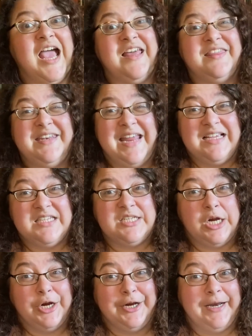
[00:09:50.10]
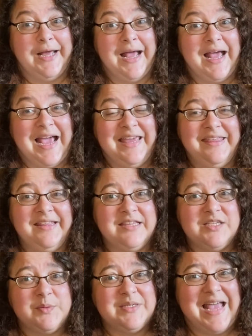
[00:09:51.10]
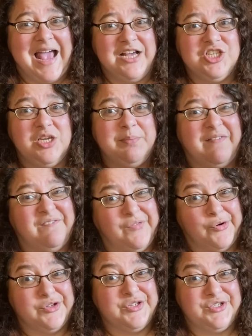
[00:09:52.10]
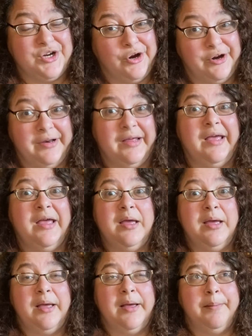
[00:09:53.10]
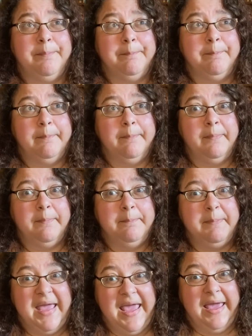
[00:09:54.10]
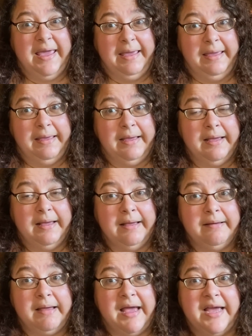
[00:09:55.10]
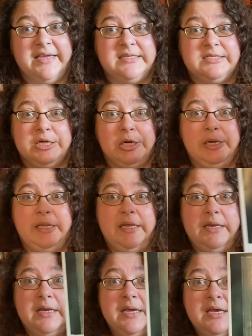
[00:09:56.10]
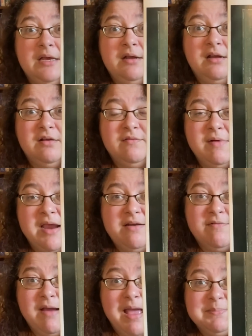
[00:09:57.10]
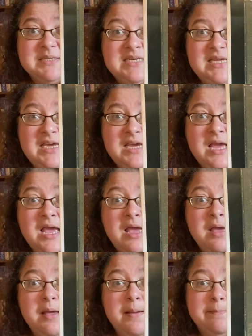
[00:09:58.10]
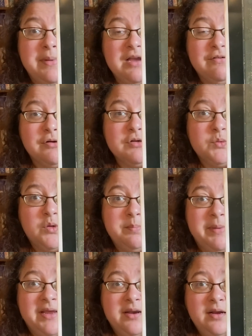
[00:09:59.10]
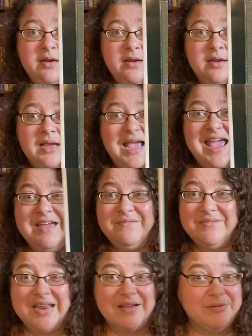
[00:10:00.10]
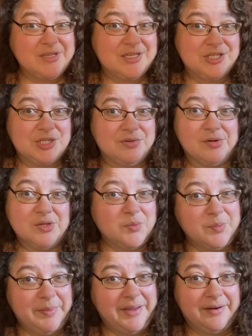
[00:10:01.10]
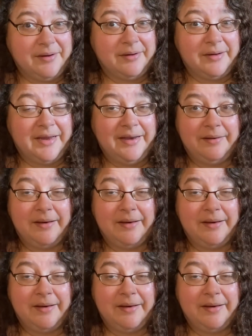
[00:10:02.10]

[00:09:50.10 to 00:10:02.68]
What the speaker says: The next start, I think this was actually my first start. May, I started Red Rhapsody by Rosewood Manor. I've never stitched a Rosewood Manor, and